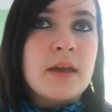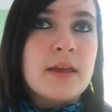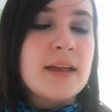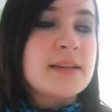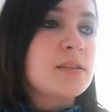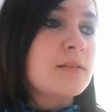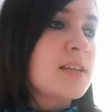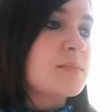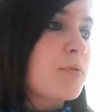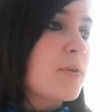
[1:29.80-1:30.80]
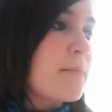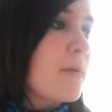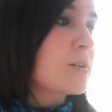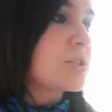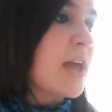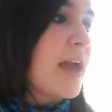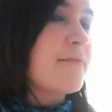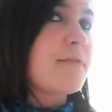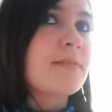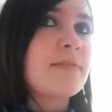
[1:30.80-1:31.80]
Yeah, so that's pretty much
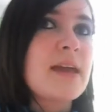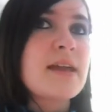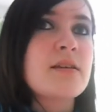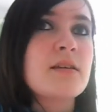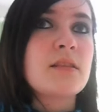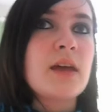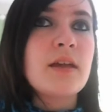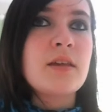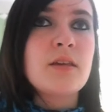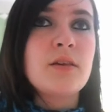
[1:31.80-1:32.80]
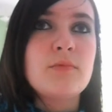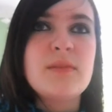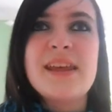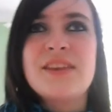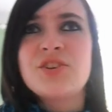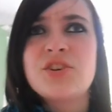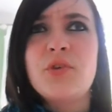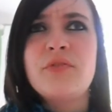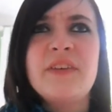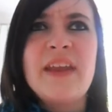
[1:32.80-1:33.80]
everything that you need to know
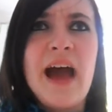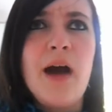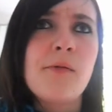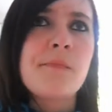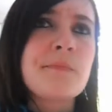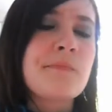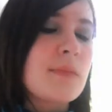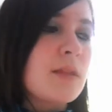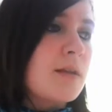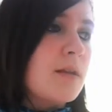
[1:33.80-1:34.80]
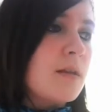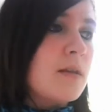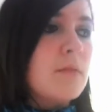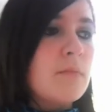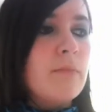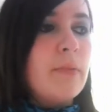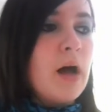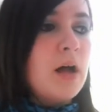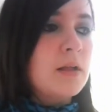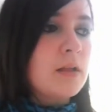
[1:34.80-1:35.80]
for now. But